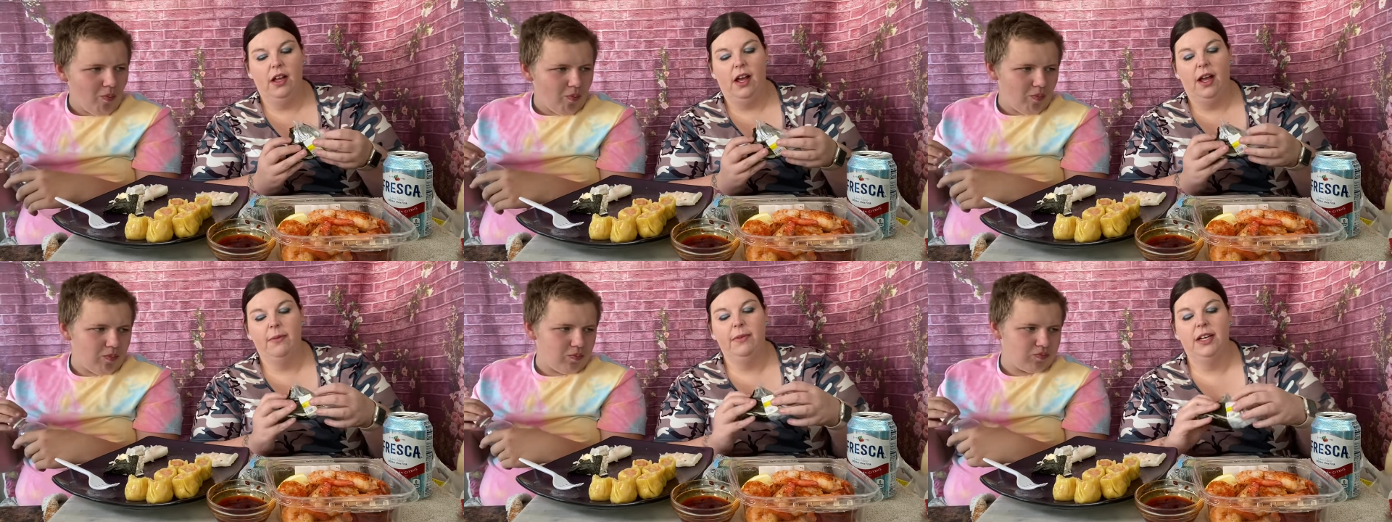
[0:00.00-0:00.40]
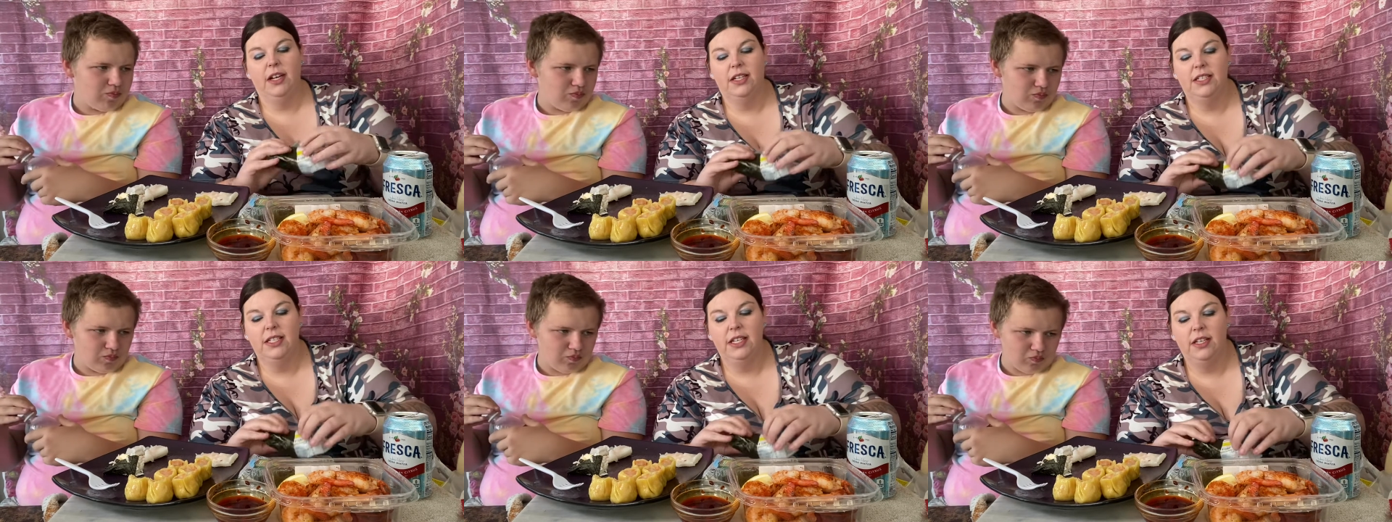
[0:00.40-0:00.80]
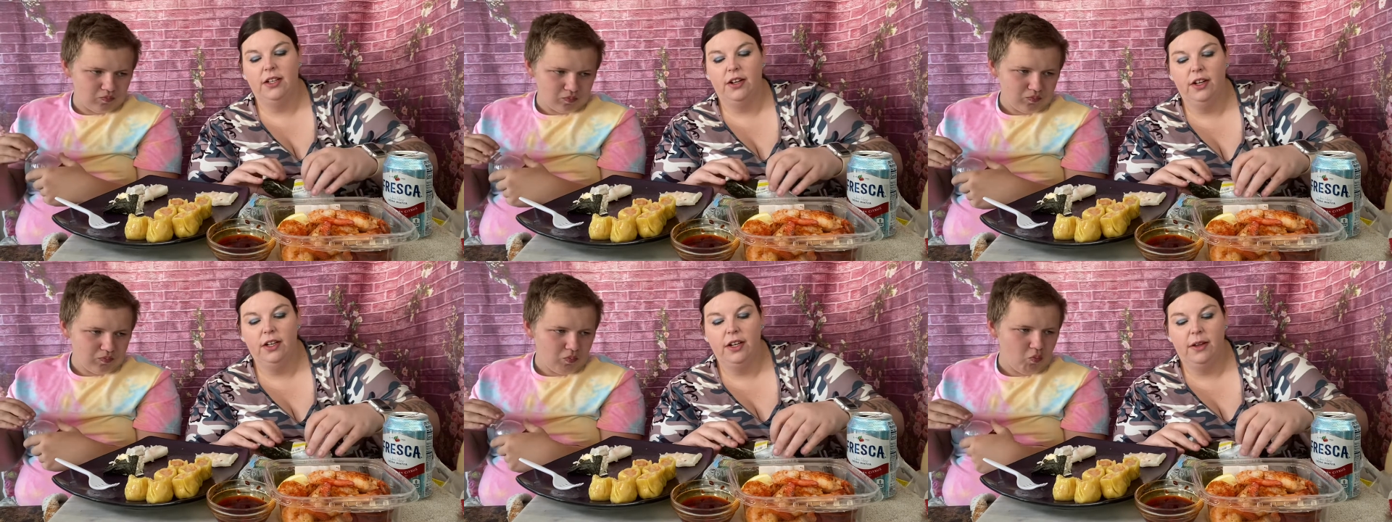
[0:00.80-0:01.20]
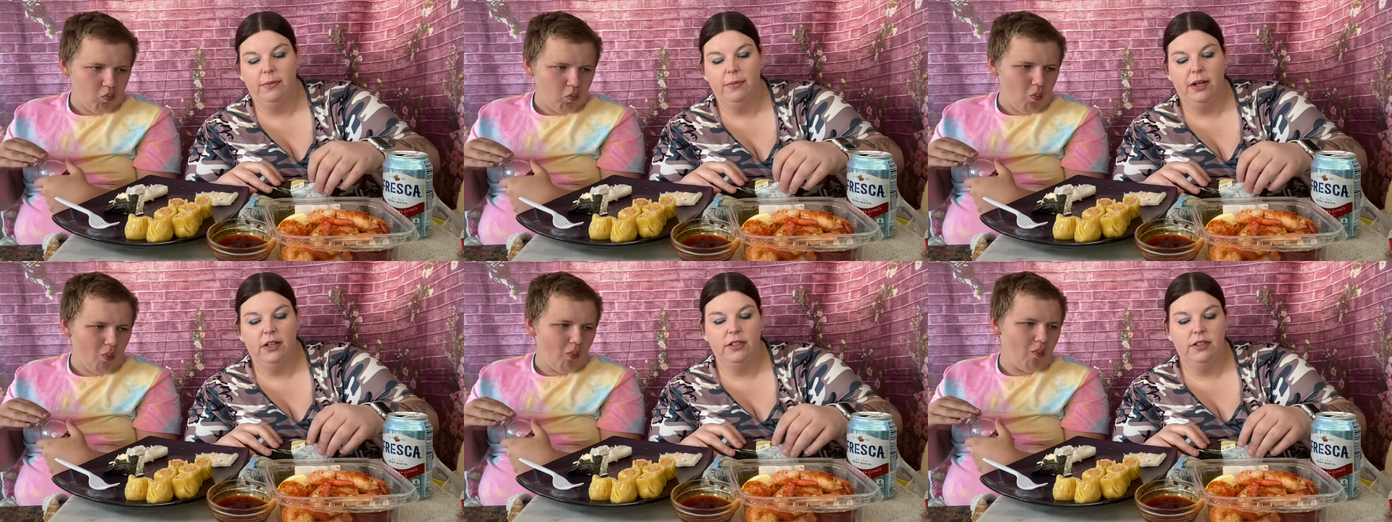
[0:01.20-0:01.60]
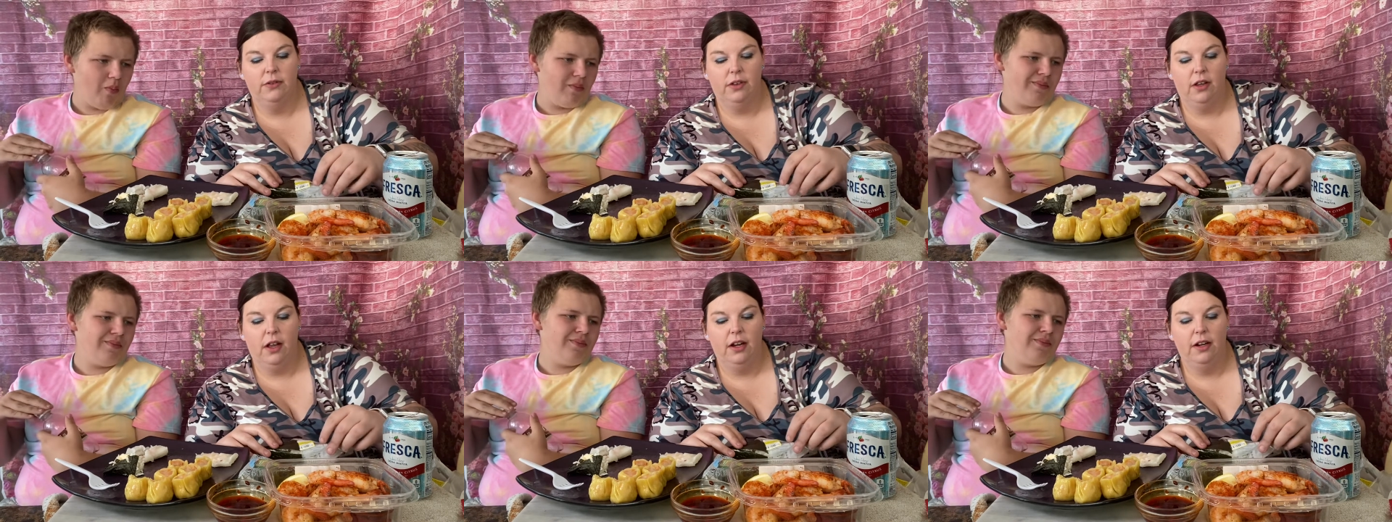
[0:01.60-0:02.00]
Speaker 1: I mean, I did good compared to a
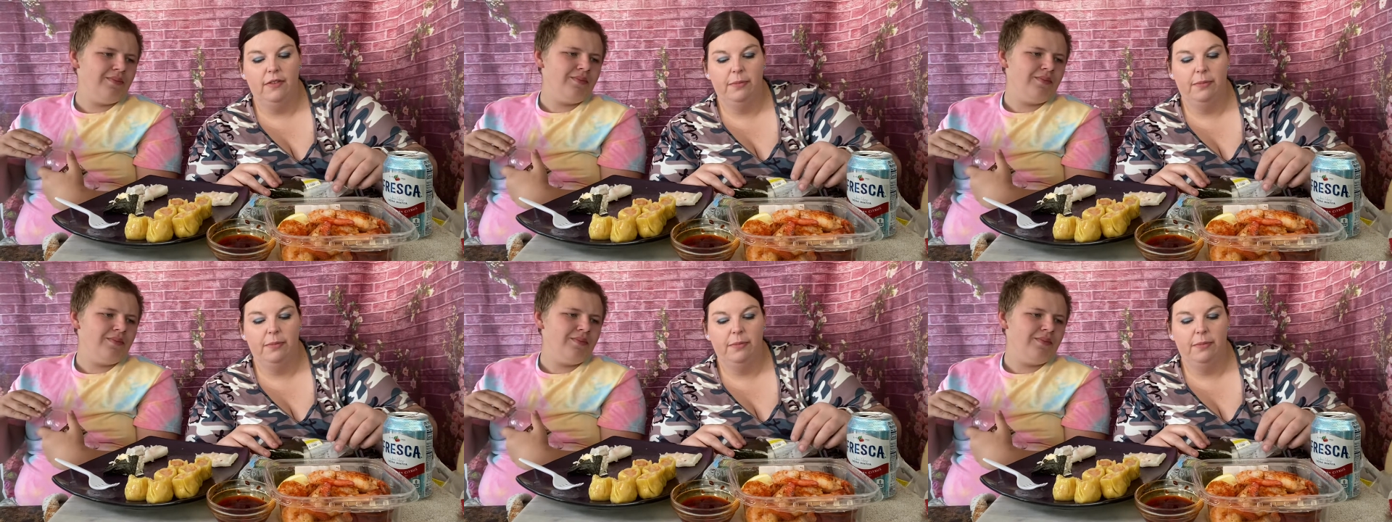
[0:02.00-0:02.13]
lot of